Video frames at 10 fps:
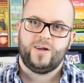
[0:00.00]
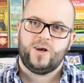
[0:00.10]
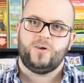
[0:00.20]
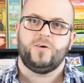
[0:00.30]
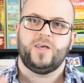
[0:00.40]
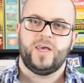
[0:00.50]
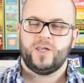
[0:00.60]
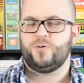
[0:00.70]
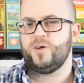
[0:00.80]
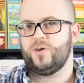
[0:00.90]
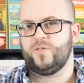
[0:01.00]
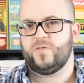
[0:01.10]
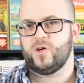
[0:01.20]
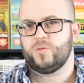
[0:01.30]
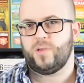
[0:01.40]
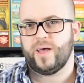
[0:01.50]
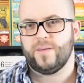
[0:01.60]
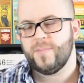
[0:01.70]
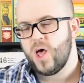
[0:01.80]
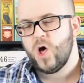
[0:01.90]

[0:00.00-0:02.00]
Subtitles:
Now, history into the first play.